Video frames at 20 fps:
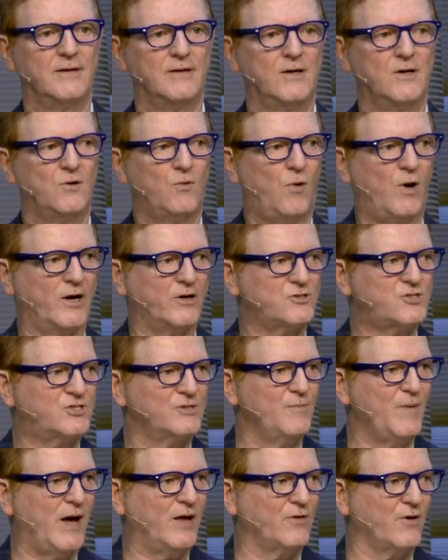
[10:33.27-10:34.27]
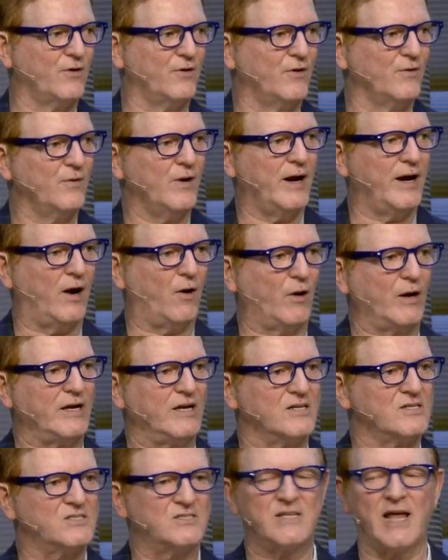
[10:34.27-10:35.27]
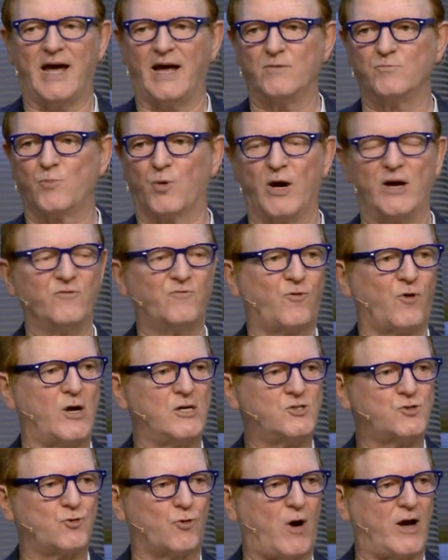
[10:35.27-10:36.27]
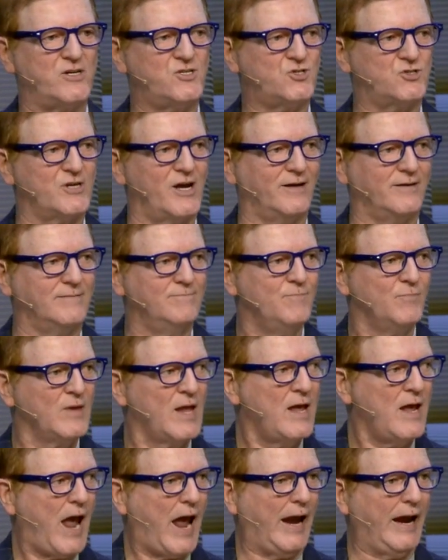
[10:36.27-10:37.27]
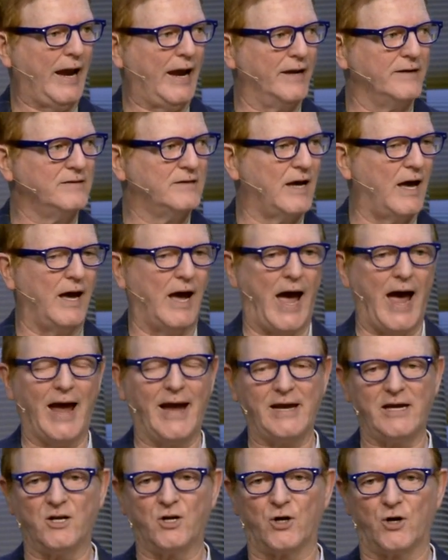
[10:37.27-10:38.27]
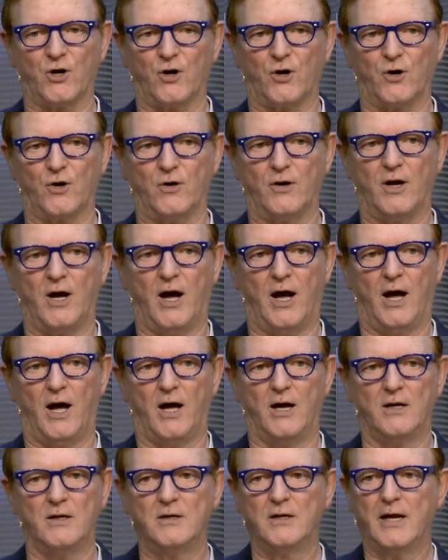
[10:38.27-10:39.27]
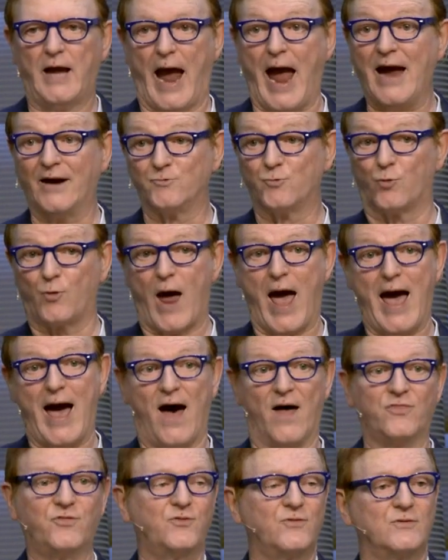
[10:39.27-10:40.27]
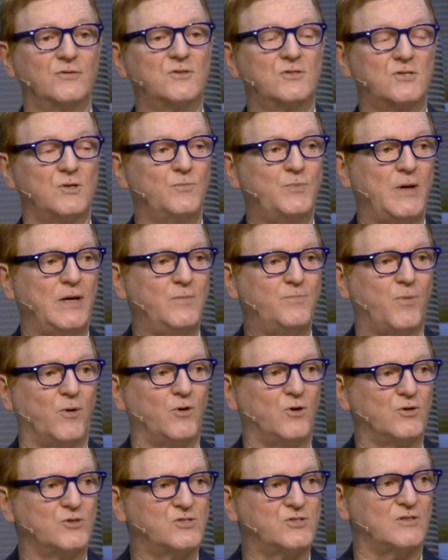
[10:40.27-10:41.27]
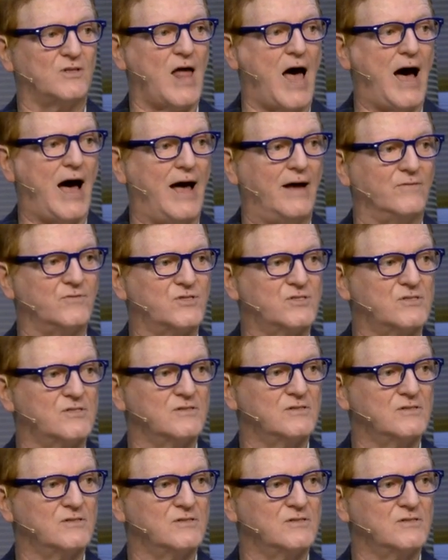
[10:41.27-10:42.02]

What are some other areas that bring frustration and uh, anger uh, and wrath to people's lives?